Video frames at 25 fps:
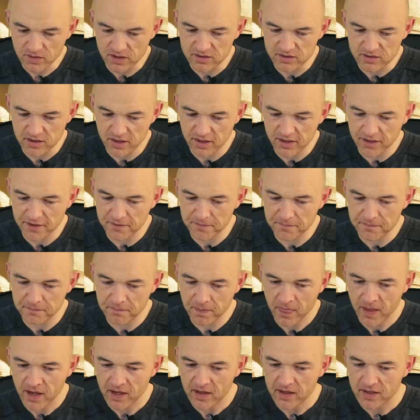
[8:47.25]

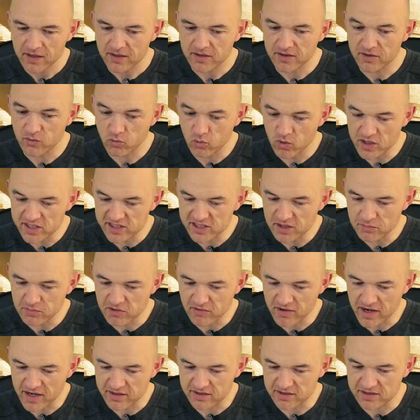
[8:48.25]
The wisdom
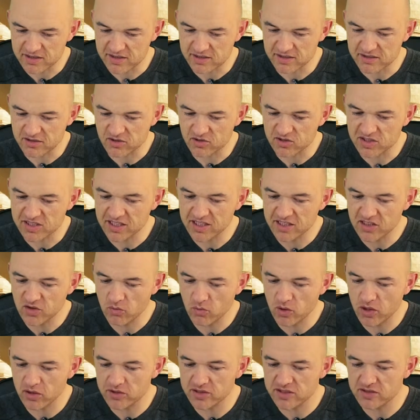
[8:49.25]
around this is you see the
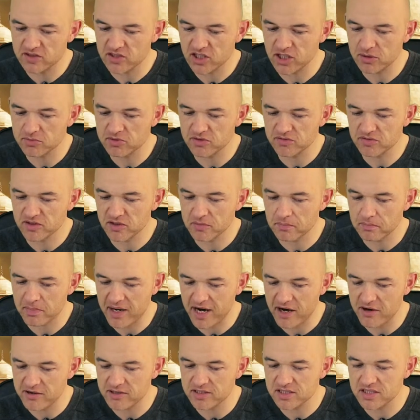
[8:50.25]
world in terms of
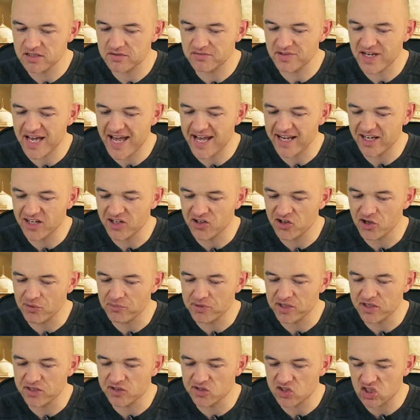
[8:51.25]
comparative
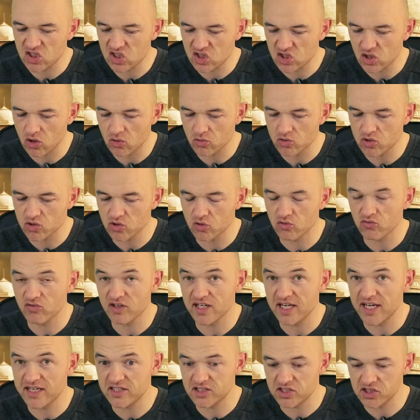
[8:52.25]
economic and social
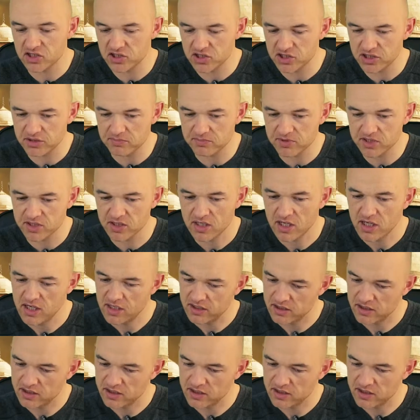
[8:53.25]
relationships.